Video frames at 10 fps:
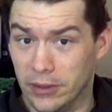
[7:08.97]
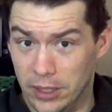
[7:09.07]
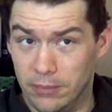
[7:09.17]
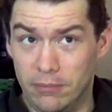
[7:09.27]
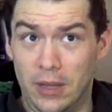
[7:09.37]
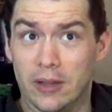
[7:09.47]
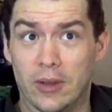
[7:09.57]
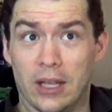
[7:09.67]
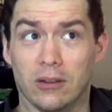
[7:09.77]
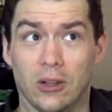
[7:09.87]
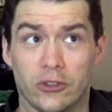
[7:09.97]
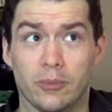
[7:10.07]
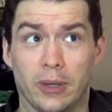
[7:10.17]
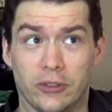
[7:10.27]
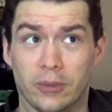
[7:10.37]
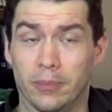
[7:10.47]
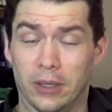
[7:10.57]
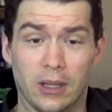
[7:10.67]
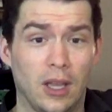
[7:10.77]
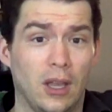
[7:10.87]
They may have had a larger budget,
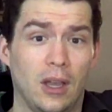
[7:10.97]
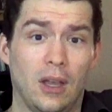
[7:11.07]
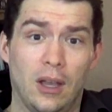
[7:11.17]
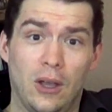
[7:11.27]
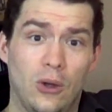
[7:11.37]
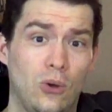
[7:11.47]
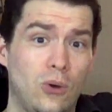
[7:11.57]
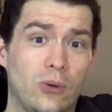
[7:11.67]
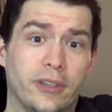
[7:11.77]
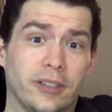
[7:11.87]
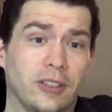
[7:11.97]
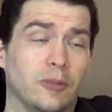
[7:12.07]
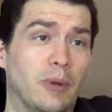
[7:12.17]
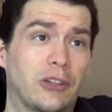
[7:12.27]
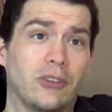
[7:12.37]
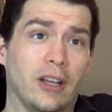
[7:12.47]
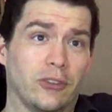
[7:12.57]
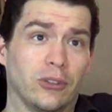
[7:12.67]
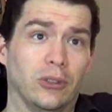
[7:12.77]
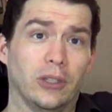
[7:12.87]
but whew, this is much
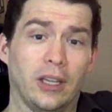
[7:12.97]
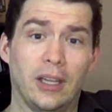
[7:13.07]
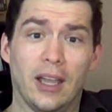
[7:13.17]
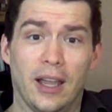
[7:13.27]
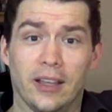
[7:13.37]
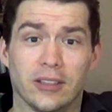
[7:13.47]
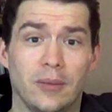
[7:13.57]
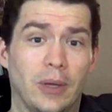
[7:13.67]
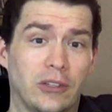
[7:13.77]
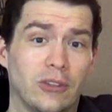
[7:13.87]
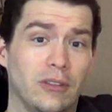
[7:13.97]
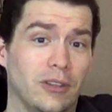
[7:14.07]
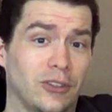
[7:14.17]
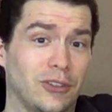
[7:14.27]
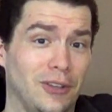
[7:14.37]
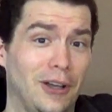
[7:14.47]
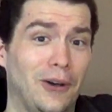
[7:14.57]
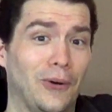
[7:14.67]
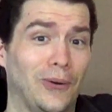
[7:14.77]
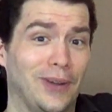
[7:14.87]
nicer looking. As I mentioned, the
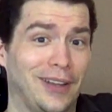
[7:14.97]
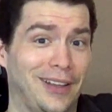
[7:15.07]
snow